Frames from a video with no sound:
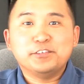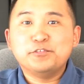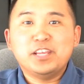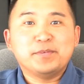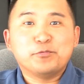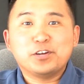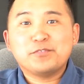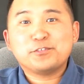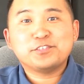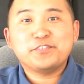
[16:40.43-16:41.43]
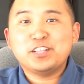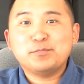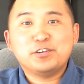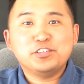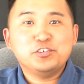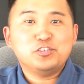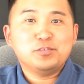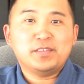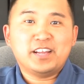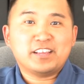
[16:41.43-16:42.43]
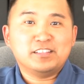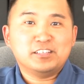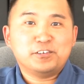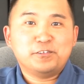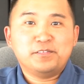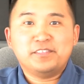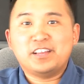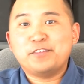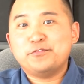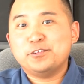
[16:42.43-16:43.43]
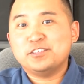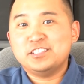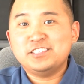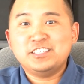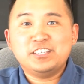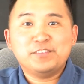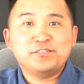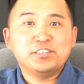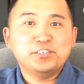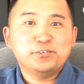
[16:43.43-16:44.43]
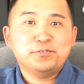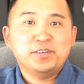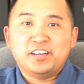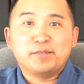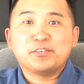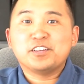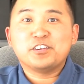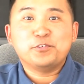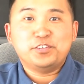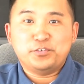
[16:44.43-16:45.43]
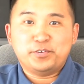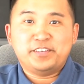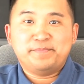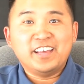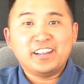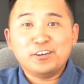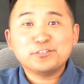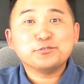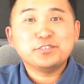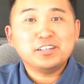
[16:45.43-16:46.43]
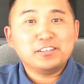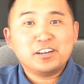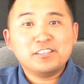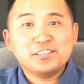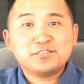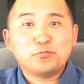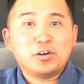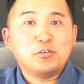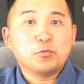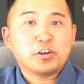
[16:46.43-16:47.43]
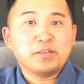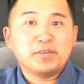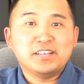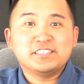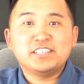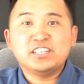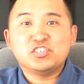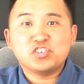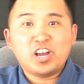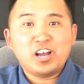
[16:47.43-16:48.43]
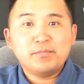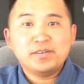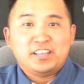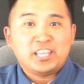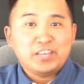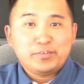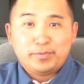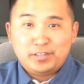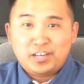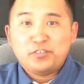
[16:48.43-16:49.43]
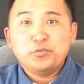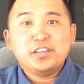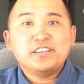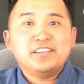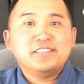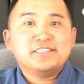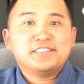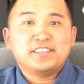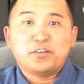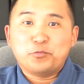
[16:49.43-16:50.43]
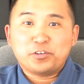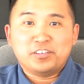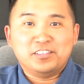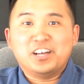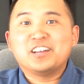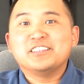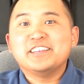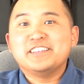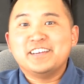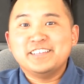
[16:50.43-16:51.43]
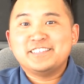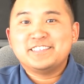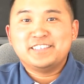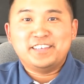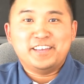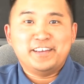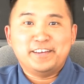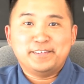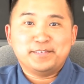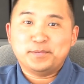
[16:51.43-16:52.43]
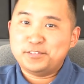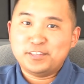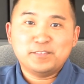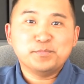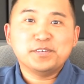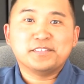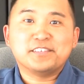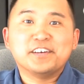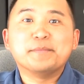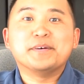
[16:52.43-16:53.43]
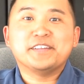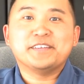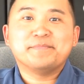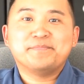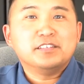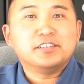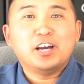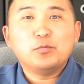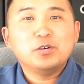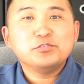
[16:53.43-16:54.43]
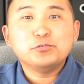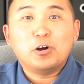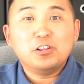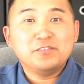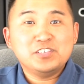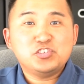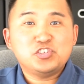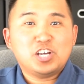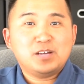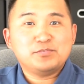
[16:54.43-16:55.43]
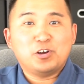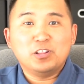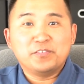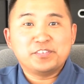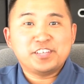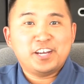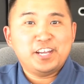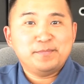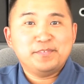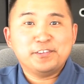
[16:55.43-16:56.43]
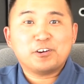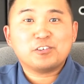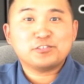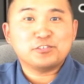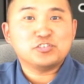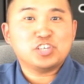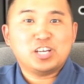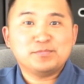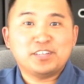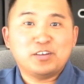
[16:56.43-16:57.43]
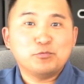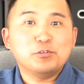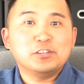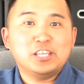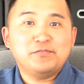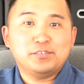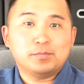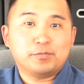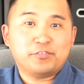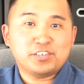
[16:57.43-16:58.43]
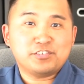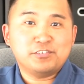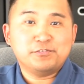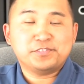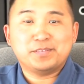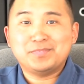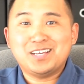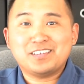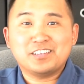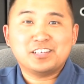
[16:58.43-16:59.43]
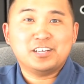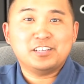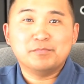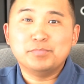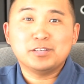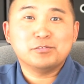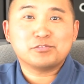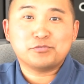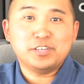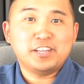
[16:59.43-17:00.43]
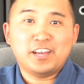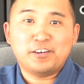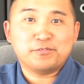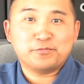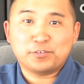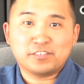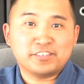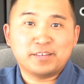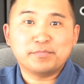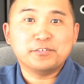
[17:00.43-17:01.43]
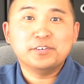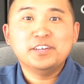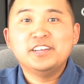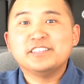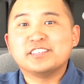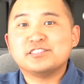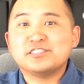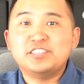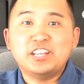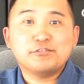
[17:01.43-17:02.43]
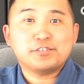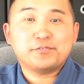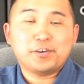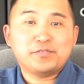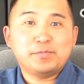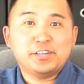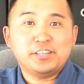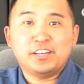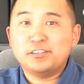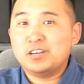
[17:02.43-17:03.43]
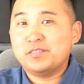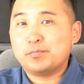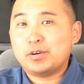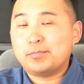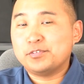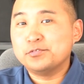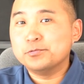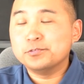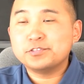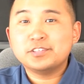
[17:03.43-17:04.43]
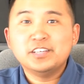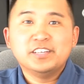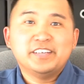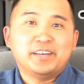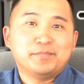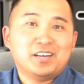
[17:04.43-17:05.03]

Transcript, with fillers: you name it. Whatever is available on YouTube that I can learn that I feel is easy enough to do, I'm gonna go and do it. And I also did a lot of this while working my insane job. I gave up a lot of weekends, I worked a lot of late nights, and it saved me a ton of money. Now I won't do all of these jobs all of the time. There are certain jobs that I will leave to the professionals. I'm not gonna cut a big old tree down, for example. That's just dangerous for everybody. I don't have the proper tools. I'm